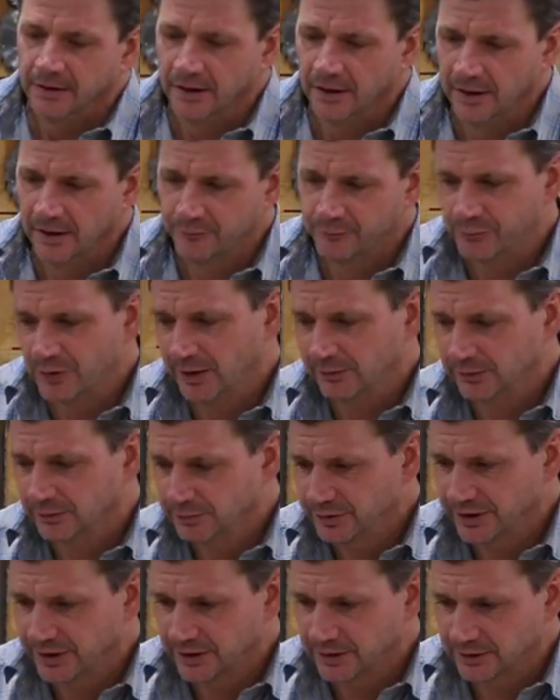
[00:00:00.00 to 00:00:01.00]
Uh,
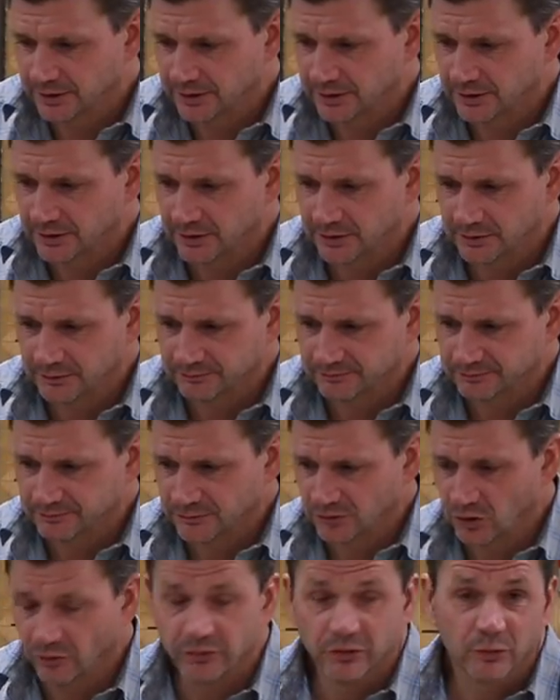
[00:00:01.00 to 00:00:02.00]
probably in a,
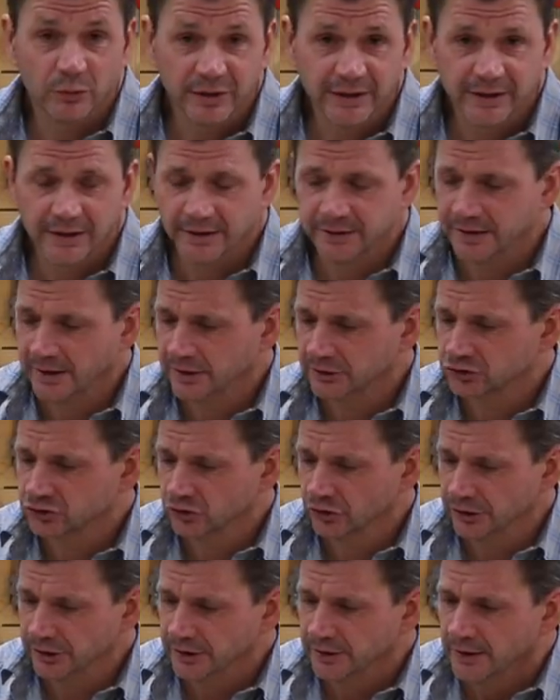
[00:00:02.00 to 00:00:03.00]
over the weekend,
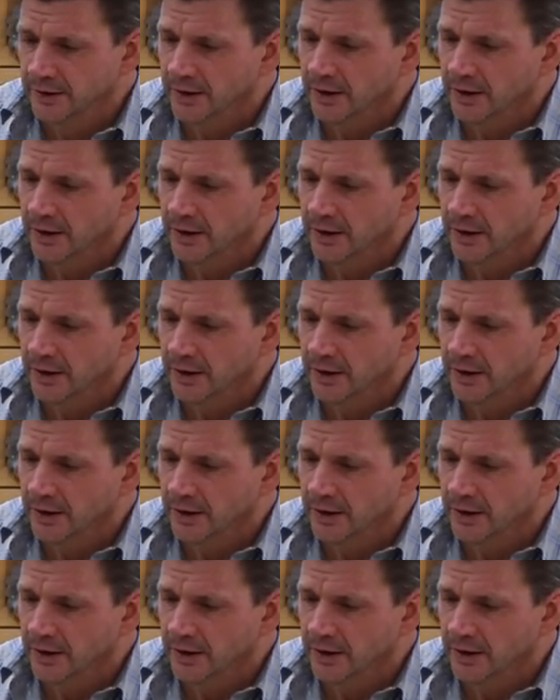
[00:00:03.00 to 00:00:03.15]
actually.